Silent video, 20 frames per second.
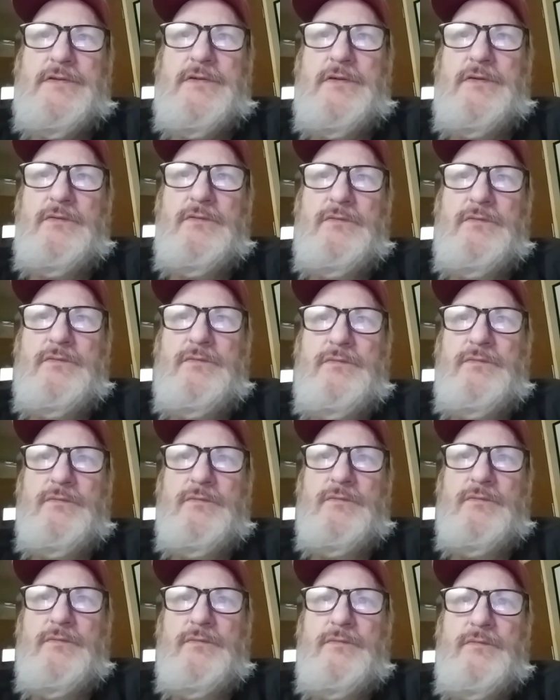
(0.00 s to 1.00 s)
So
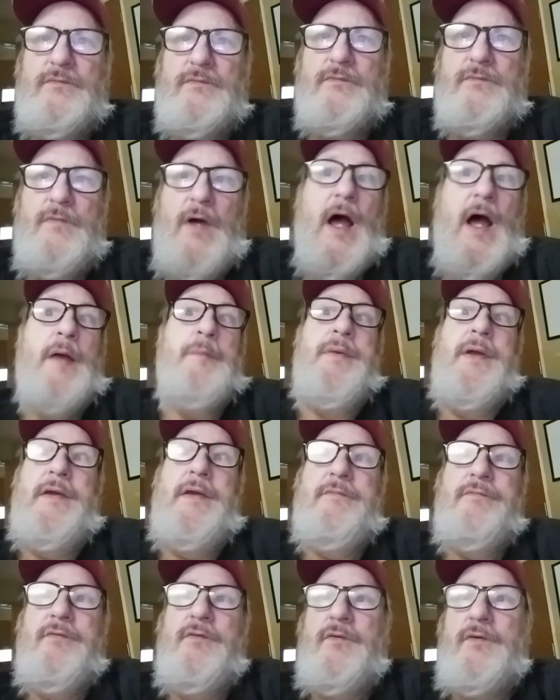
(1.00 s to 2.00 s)
I
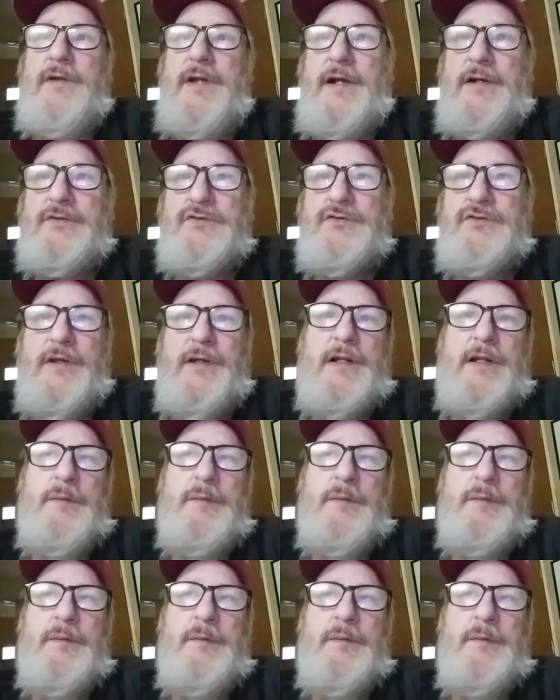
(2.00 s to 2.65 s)
pay for it actually.